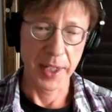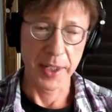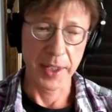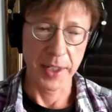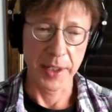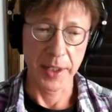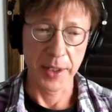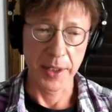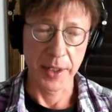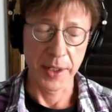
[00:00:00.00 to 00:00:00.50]

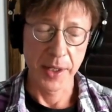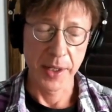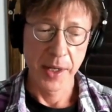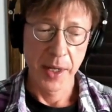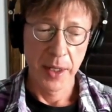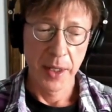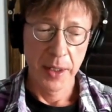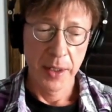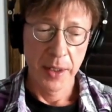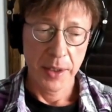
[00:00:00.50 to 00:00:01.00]
And uh,
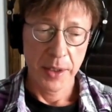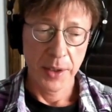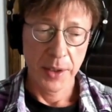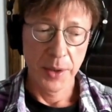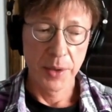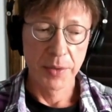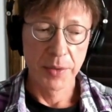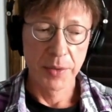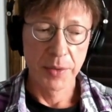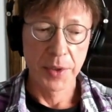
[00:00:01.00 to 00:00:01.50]

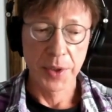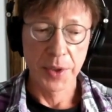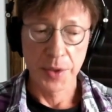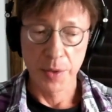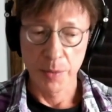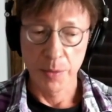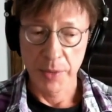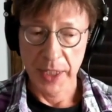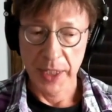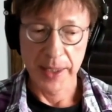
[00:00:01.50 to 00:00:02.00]

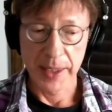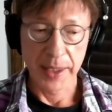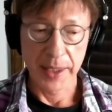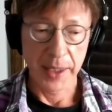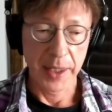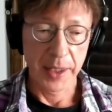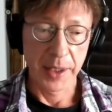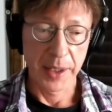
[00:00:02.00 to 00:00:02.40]
universal basic